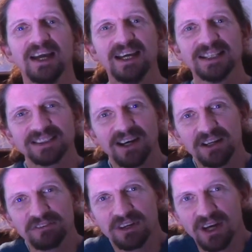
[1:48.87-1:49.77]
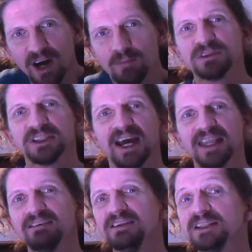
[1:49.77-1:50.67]
is kind of come
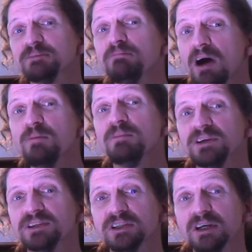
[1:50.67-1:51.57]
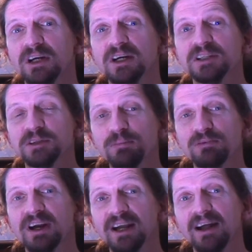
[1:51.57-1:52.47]
together in this moment to
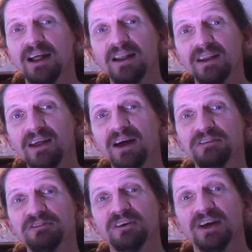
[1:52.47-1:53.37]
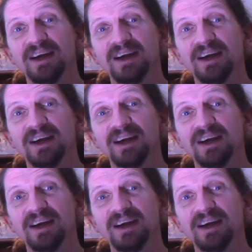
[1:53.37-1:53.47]
bring life